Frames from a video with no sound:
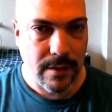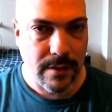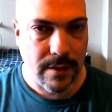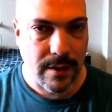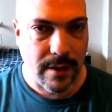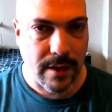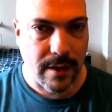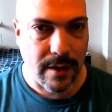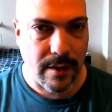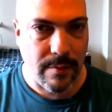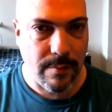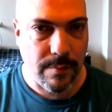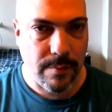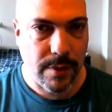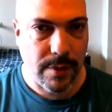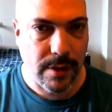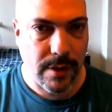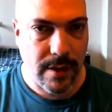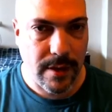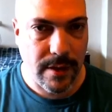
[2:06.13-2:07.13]
dot
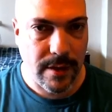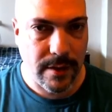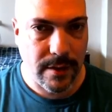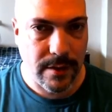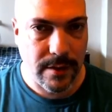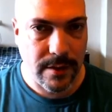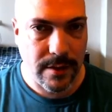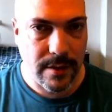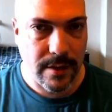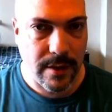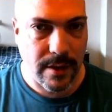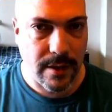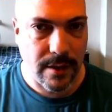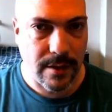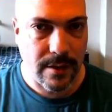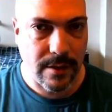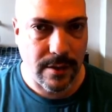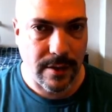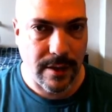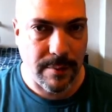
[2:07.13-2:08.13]
plugs
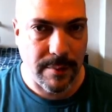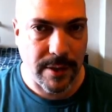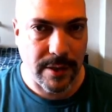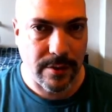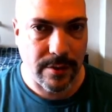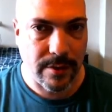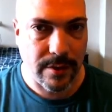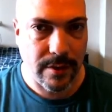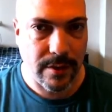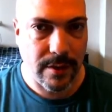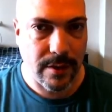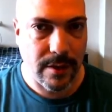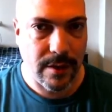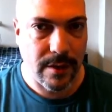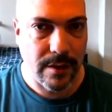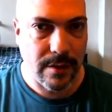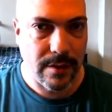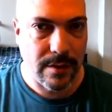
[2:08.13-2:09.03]
dot telemetry